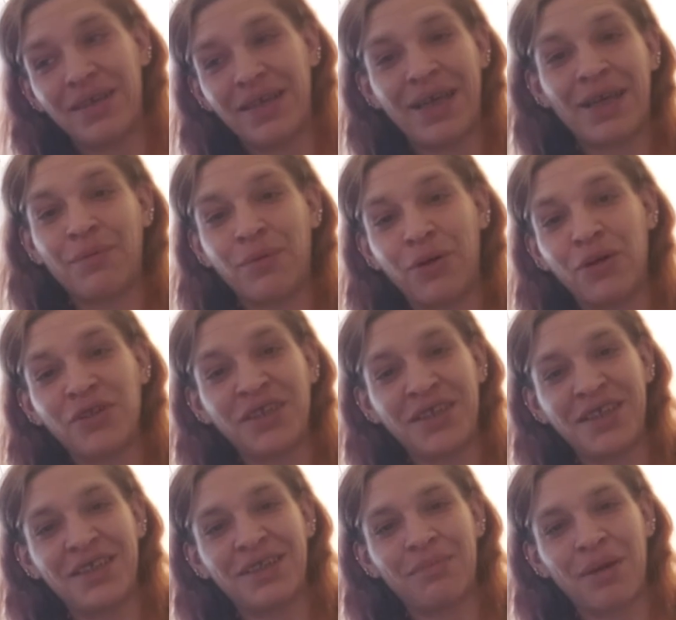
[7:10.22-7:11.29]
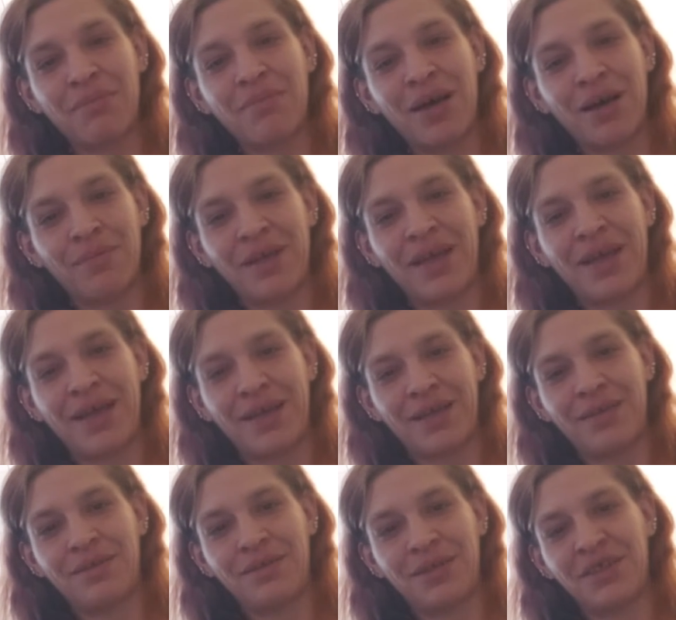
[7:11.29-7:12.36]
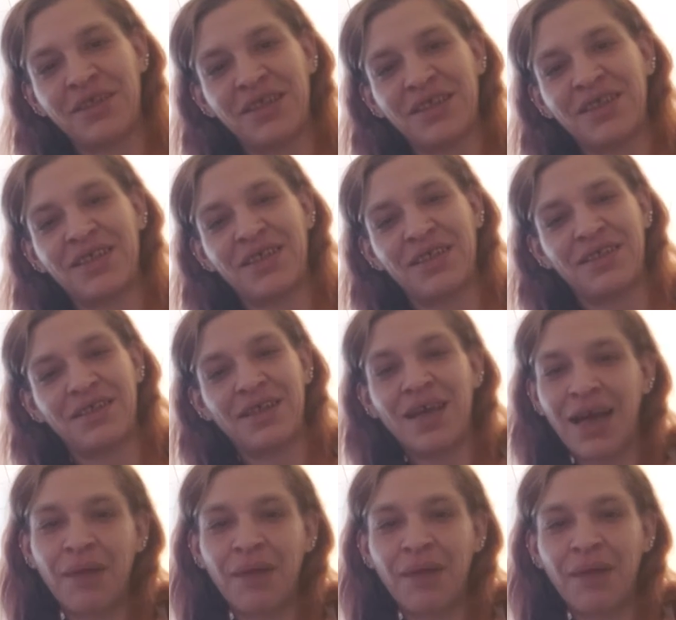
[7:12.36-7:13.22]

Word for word: out of all the kids that my mom had, the six kids,